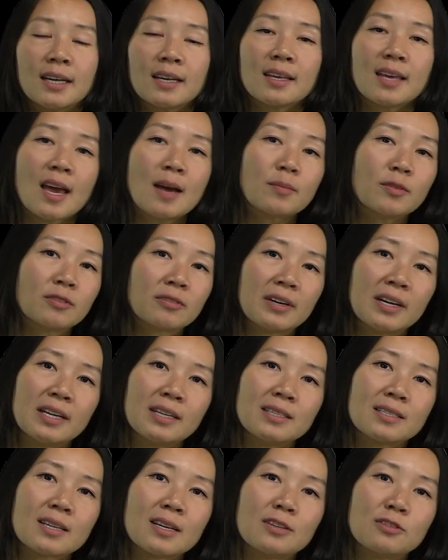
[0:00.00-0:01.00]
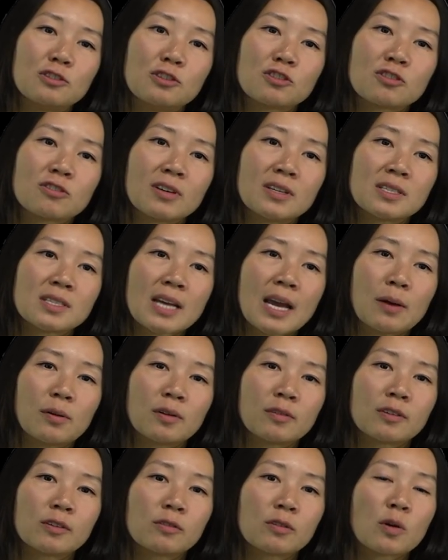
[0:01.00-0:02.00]
Gamma rays and neutrons,
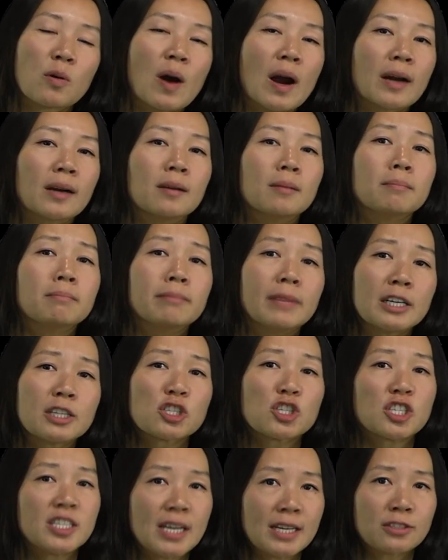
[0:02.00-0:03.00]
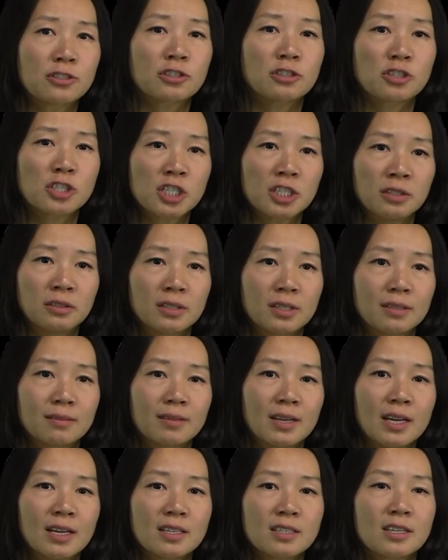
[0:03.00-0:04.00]
however, require much denser shielding,
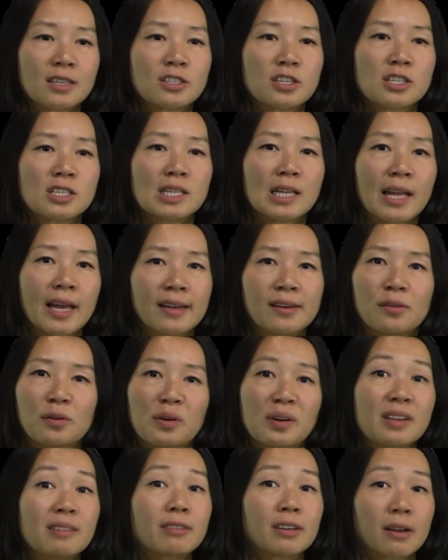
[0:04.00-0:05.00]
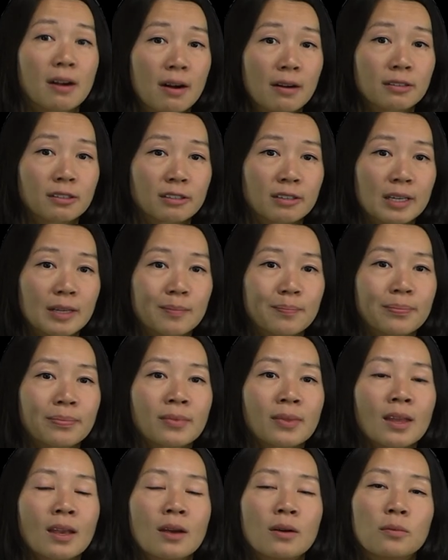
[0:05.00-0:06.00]
such as lead or even concrete,
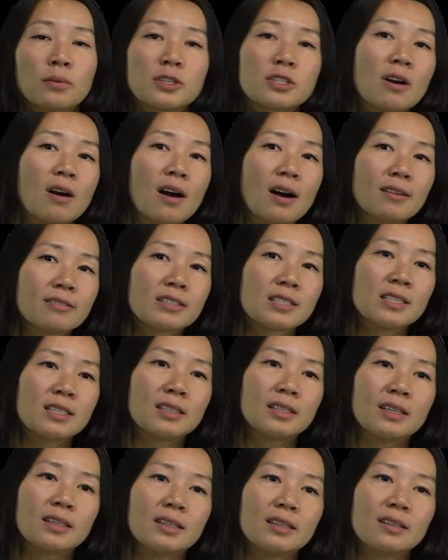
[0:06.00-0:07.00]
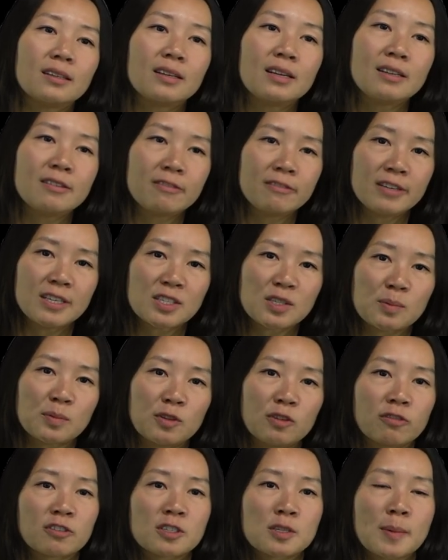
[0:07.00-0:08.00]
which are often
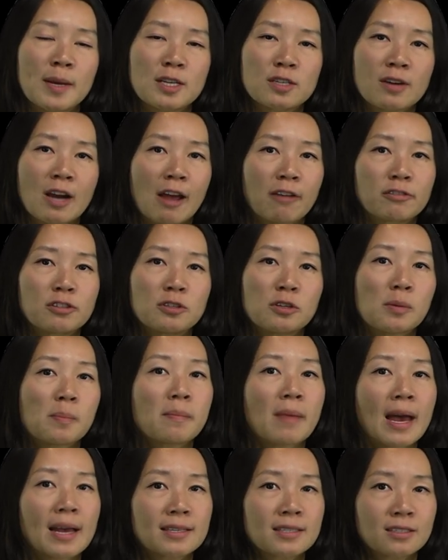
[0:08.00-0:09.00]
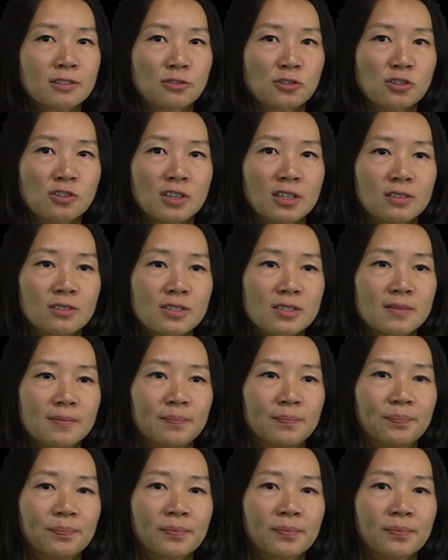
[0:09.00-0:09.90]
infeasible for spacecraft due to mass constraints.